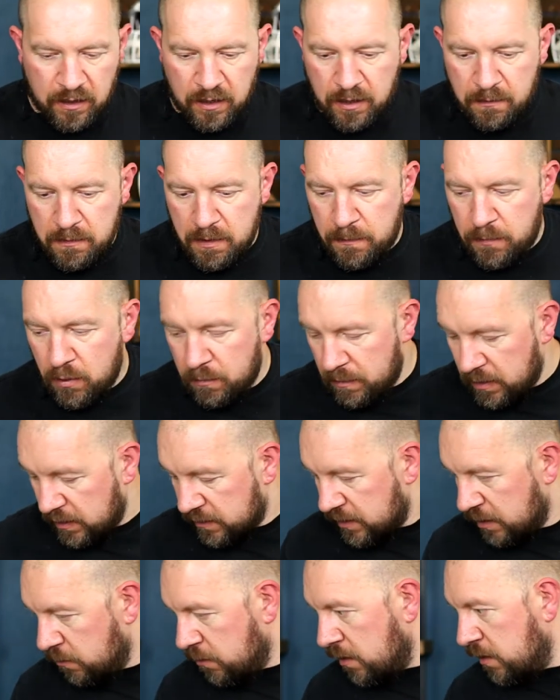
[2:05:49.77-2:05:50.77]
Let me pop, I'll
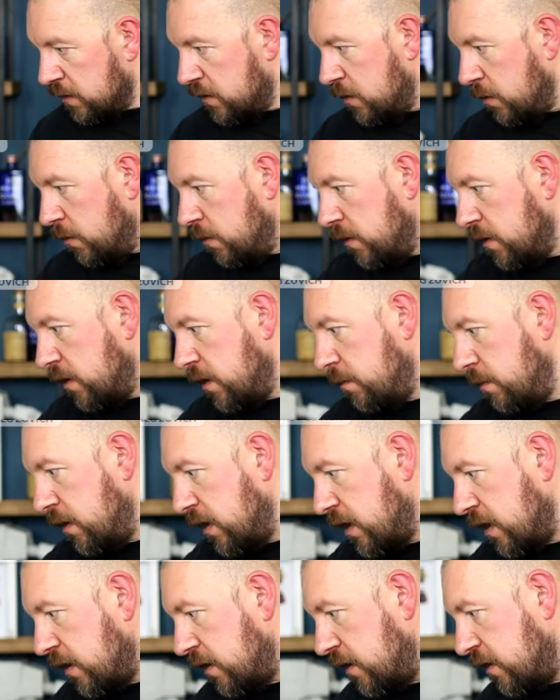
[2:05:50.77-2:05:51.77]
tell you what I'll do. Let me
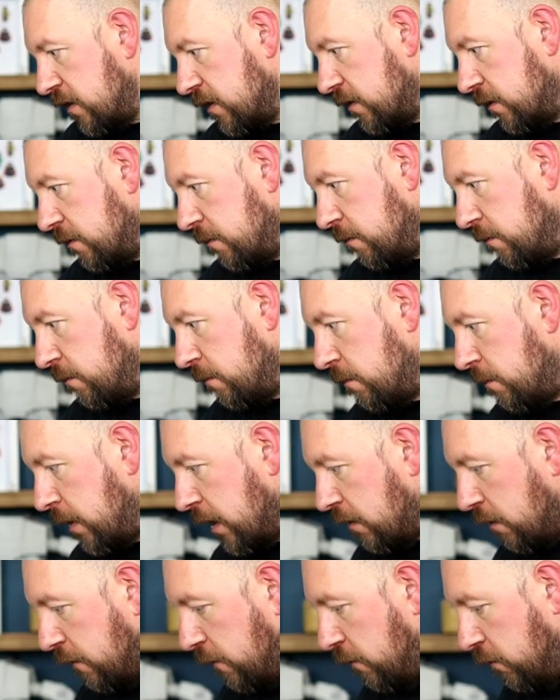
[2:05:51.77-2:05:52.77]
get this
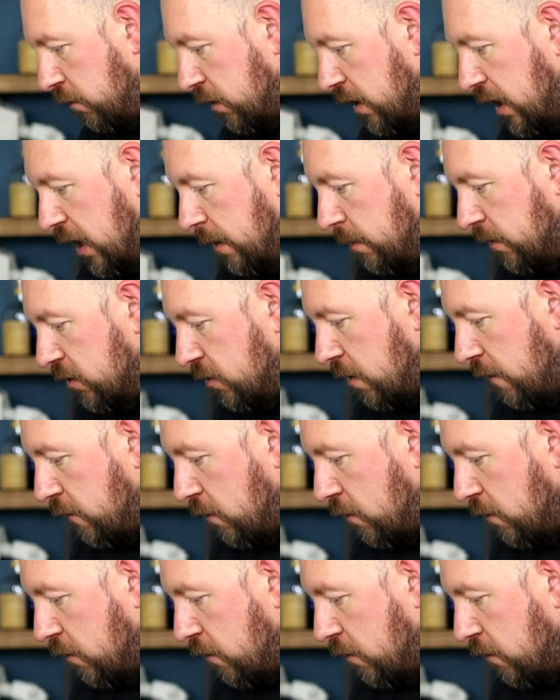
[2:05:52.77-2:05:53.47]
microphone cable so